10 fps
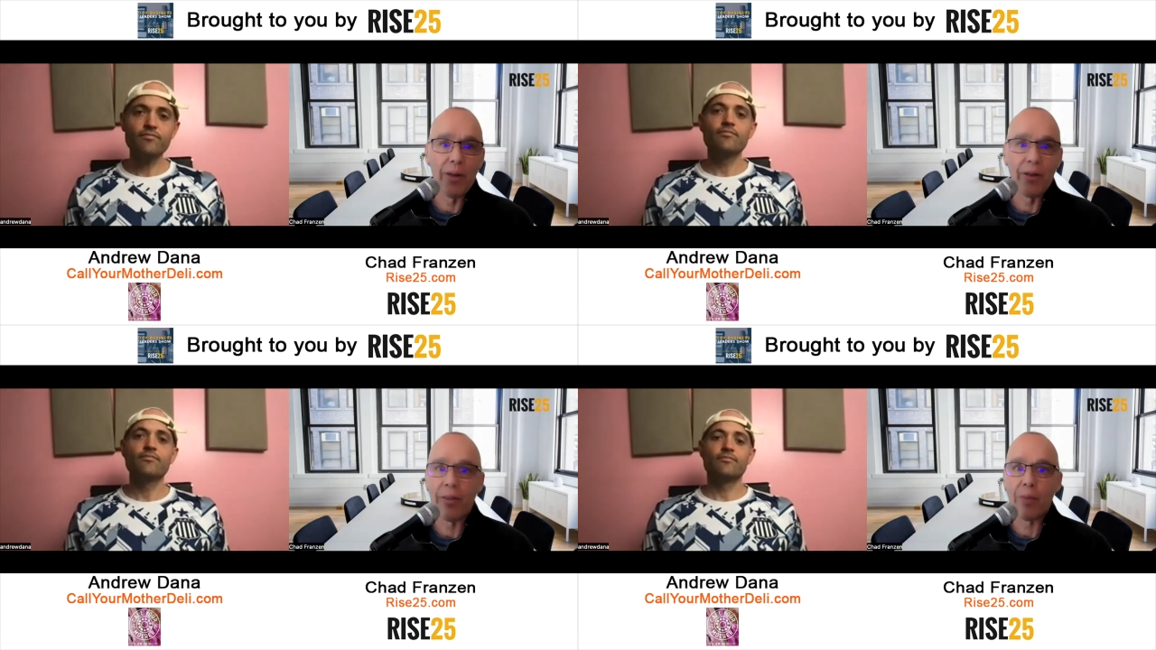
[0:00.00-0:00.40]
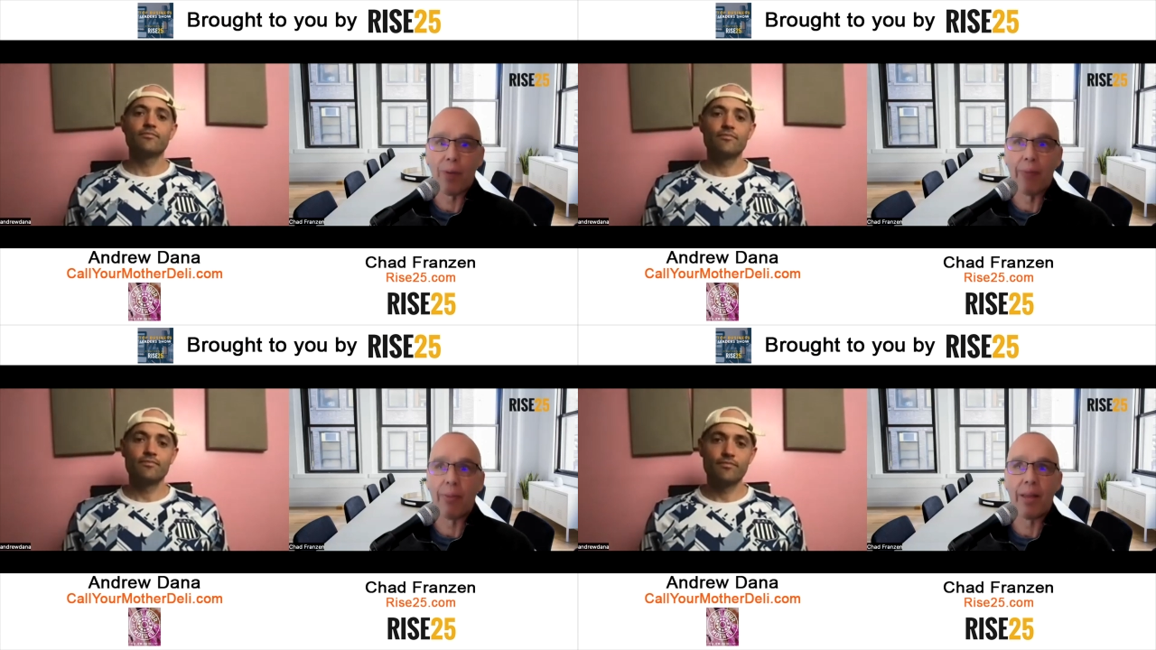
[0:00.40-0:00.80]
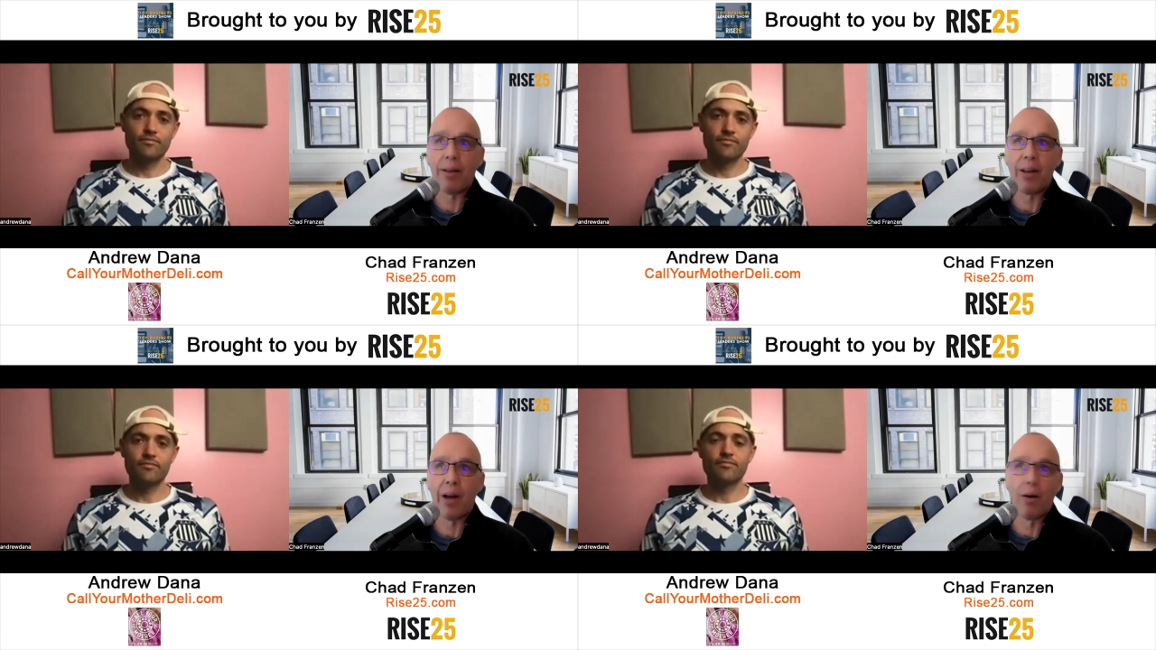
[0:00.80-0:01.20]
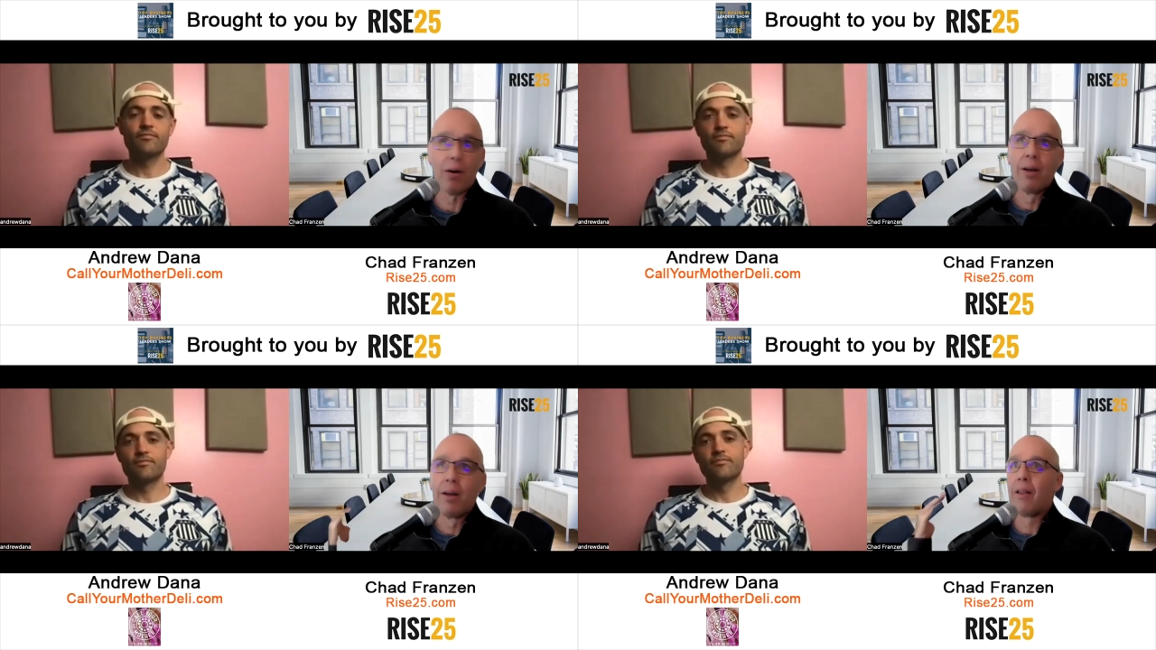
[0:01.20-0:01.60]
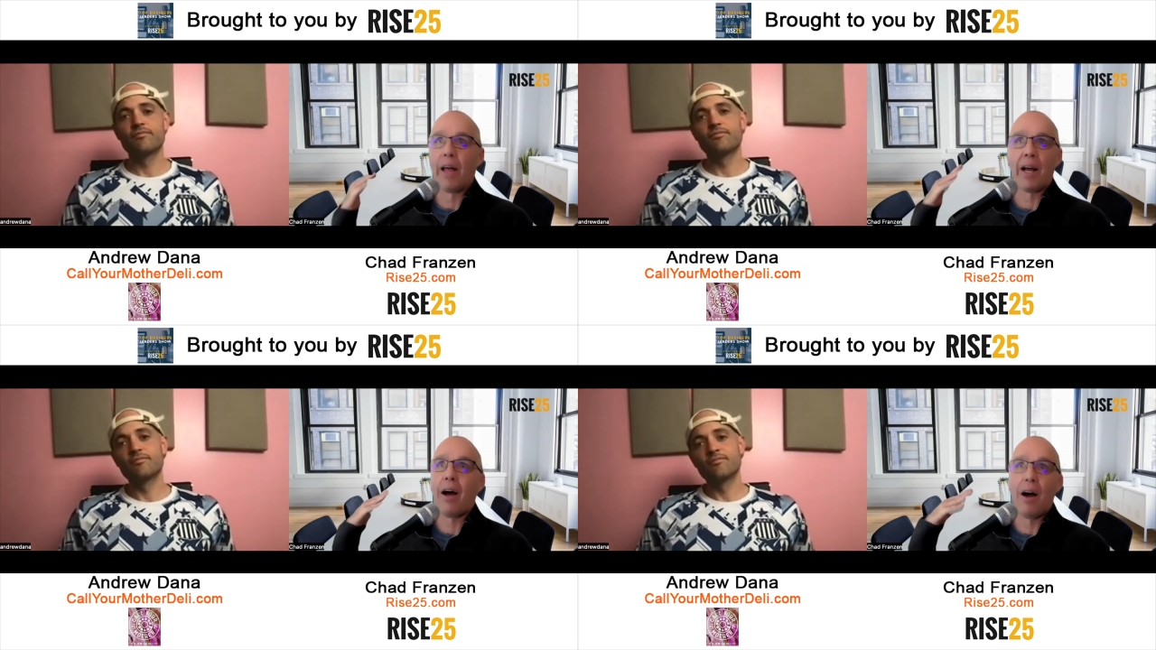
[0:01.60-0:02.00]
Speaker 1: mother that you probably that you know
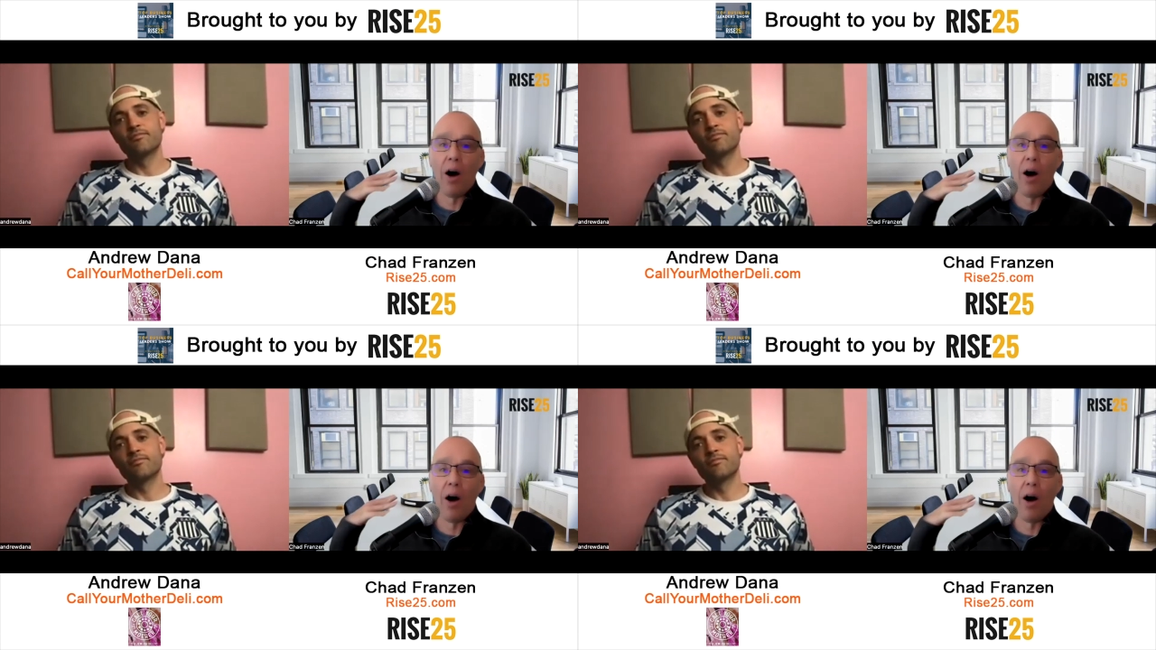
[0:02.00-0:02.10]
like